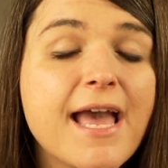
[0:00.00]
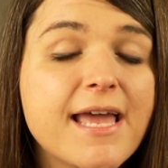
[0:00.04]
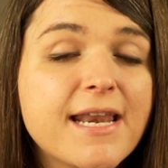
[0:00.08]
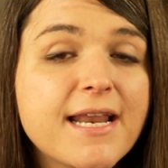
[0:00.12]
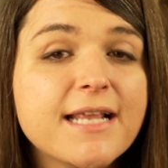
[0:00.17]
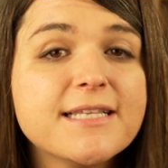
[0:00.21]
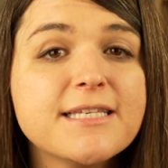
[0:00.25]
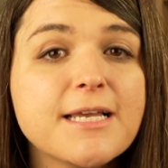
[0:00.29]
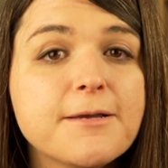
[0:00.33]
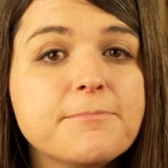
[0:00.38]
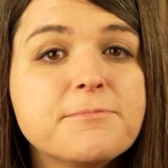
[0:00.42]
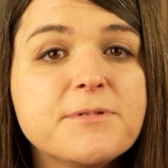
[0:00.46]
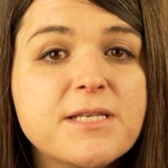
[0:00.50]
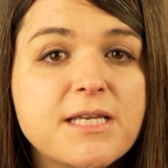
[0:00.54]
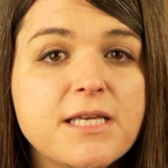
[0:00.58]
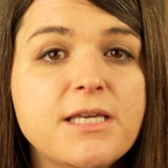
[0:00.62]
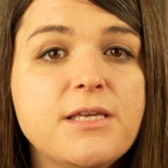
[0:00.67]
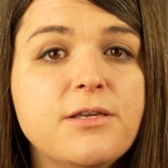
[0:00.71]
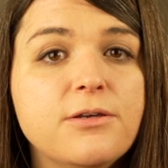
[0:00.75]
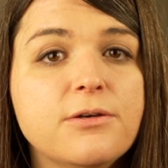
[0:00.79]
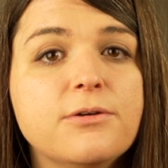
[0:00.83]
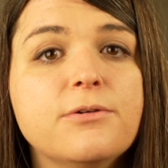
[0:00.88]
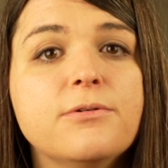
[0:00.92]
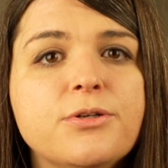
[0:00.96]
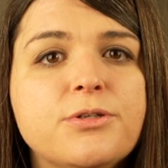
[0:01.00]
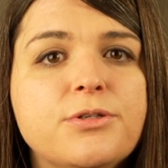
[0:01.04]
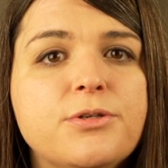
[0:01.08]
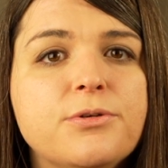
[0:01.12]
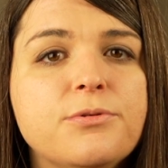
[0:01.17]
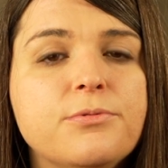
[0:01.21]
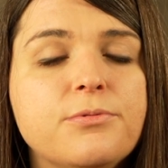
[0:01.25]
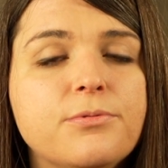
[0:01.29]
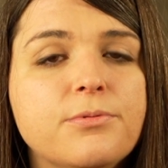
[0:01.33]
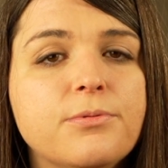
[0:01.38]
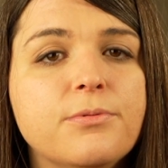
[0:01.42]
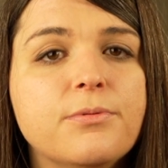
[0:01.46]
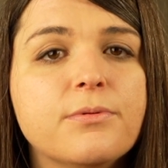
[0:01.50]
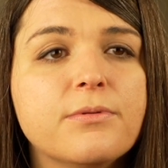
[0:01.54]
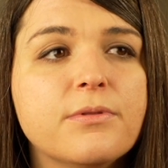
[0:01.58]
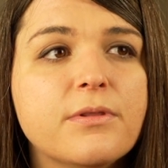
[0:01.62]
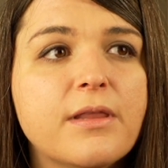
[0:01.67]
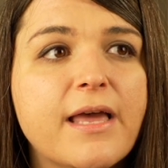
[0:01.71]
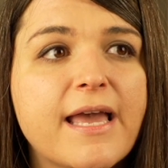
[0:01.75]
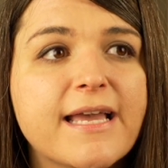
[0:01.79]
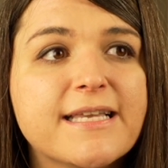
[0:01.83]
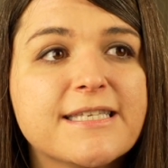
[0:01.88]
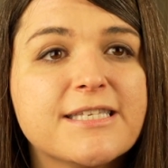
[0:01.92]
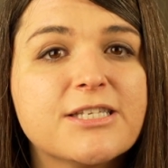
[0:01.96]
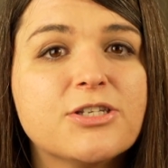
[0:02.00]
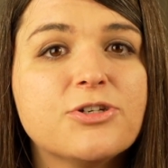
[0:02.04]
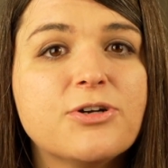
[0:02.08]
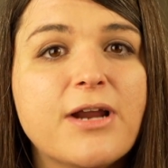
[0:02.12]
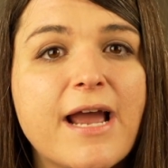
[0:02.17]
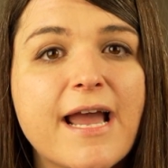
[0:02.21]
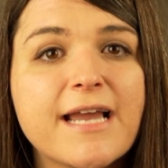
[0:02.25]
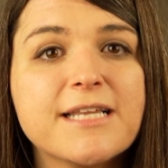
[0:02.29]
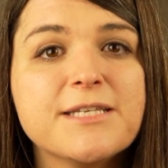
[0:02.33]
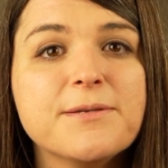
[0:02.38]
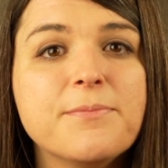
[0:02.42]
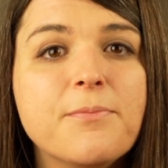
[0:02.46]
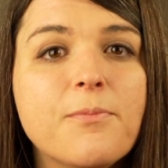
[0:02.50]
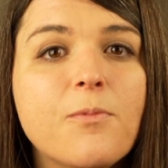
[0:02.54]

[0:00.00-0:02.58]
and it's up to you to extract